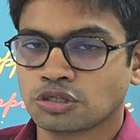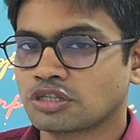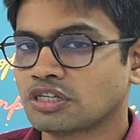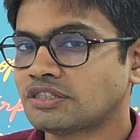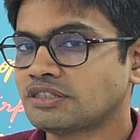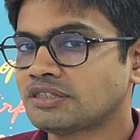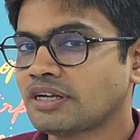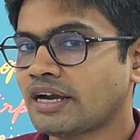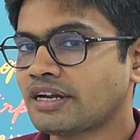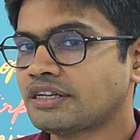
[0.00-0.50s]

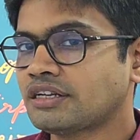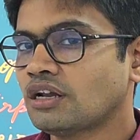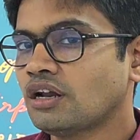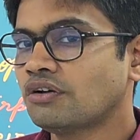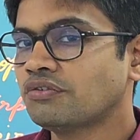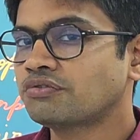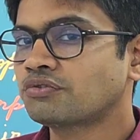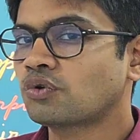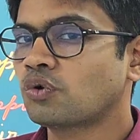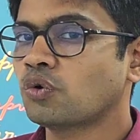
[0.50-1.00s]
The
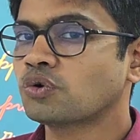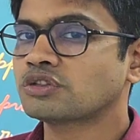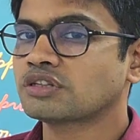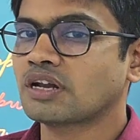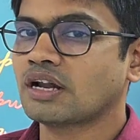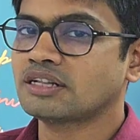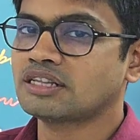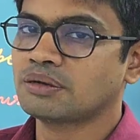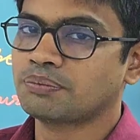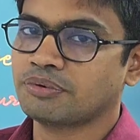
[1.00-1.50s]
title of
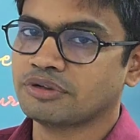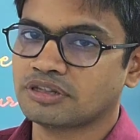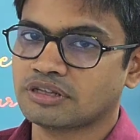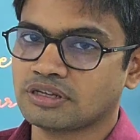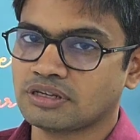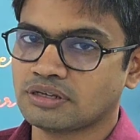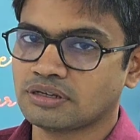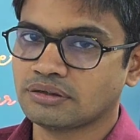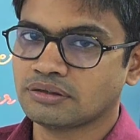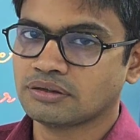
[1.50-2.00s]
Kosala
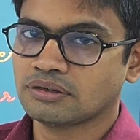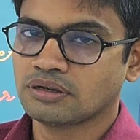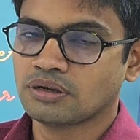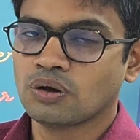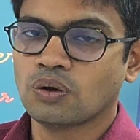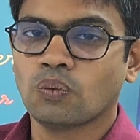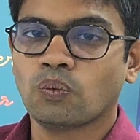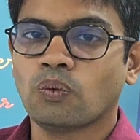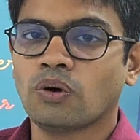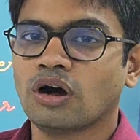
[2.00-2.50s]
Adhipati
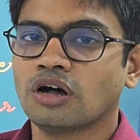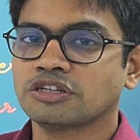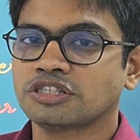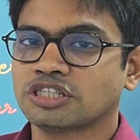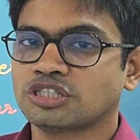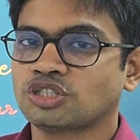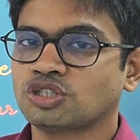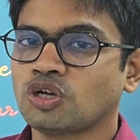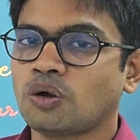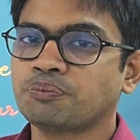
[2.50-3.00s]
was
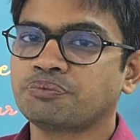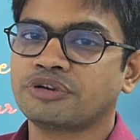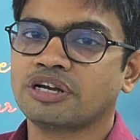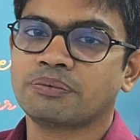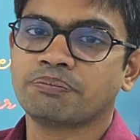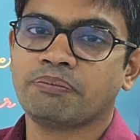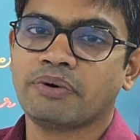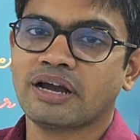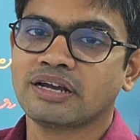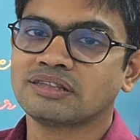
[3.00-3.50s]

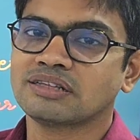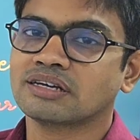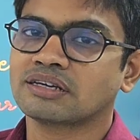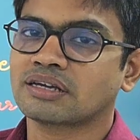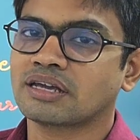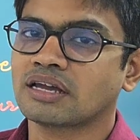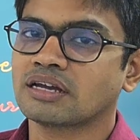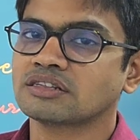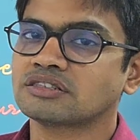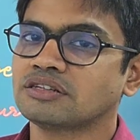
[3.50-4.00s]
adopted by the
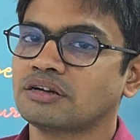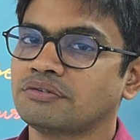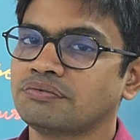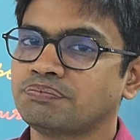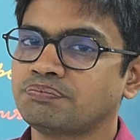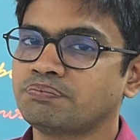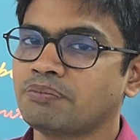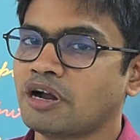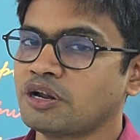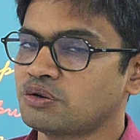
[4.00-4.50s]
kings
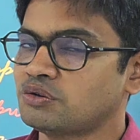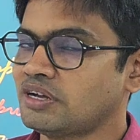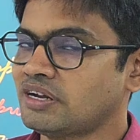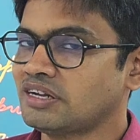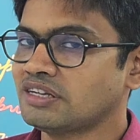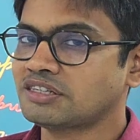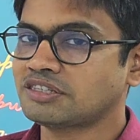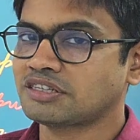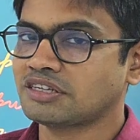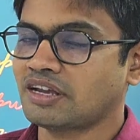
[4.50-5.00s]
of Pandu
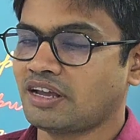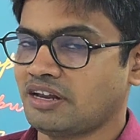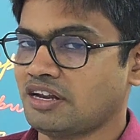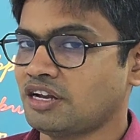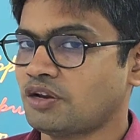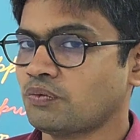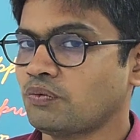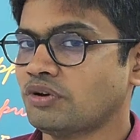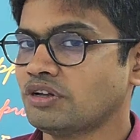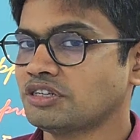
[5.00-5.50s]
dynasty, and
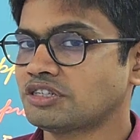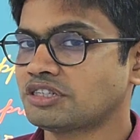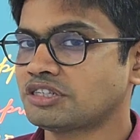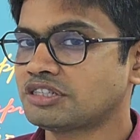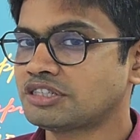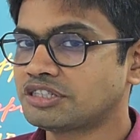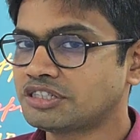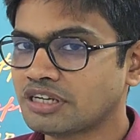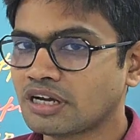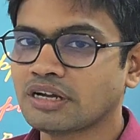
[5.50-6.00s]
it
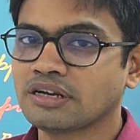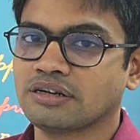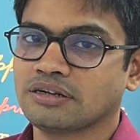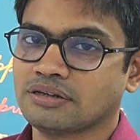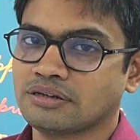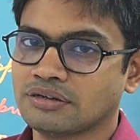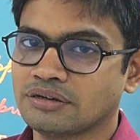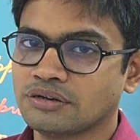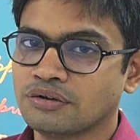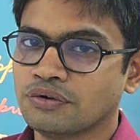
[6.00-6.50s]
was
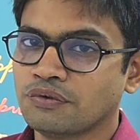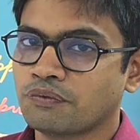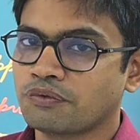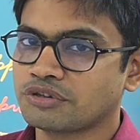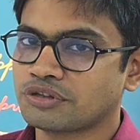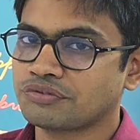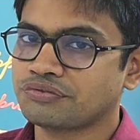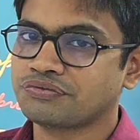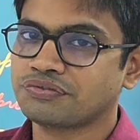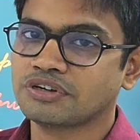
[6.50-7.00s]
done
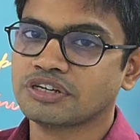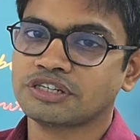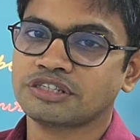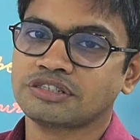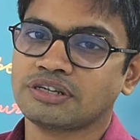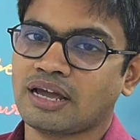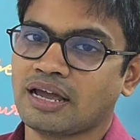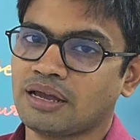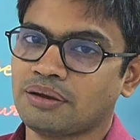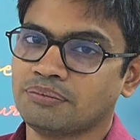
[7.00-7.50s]
for the
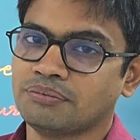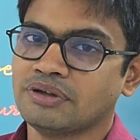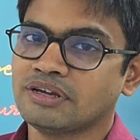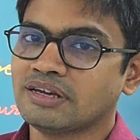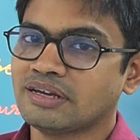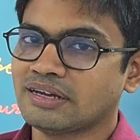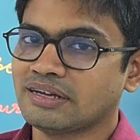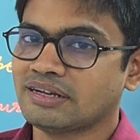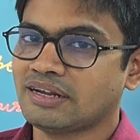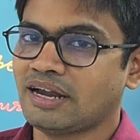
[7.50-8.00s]
first time
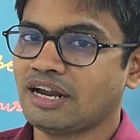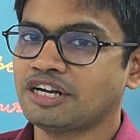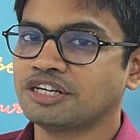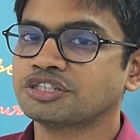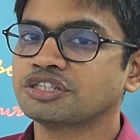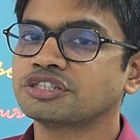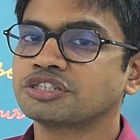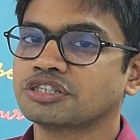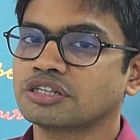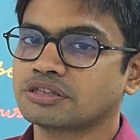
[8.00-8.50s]
in
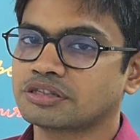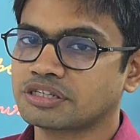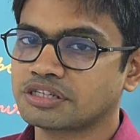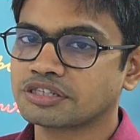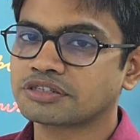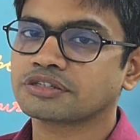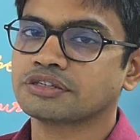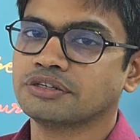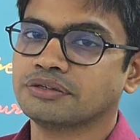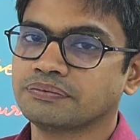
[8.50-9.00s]
ancient
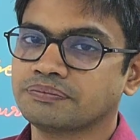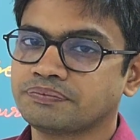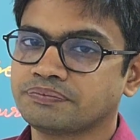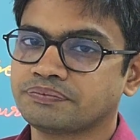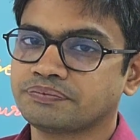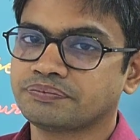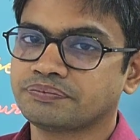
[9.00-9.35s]
Chhattisgarh.